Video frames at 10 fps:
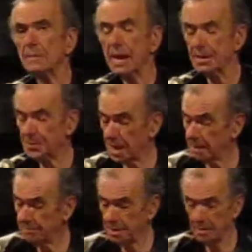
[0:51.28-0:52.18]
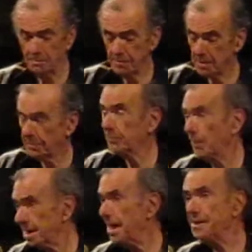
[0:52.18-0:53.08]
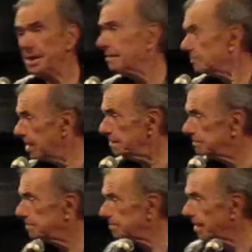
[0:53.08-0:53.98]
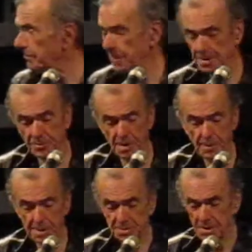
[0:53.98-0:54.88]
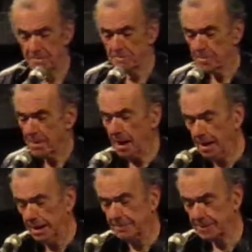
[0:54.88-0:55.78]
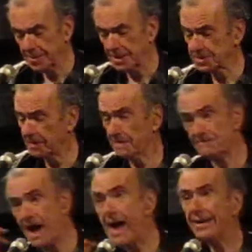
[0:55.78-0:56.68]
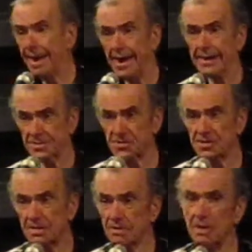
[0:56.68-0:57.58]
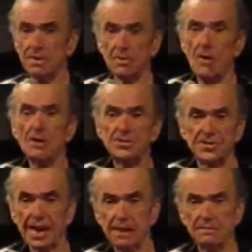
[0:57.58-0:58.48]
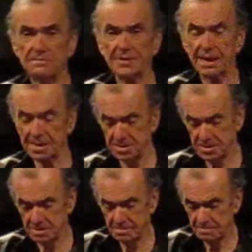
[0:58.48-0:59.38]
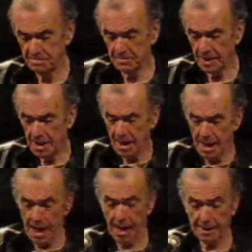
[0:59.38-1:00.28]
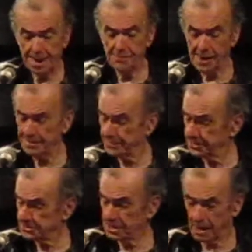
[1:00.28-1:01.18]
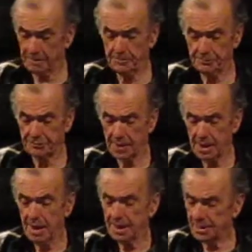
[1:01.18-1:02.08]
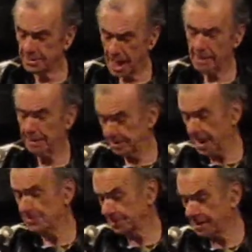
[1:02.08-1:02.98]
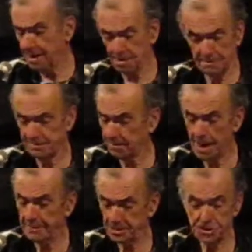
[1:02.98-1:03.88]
And, uh, you know, but what an idea, right? Government green bond. and that's how they finance large-scale things. Uh, anyway, this um, it has a title of Climate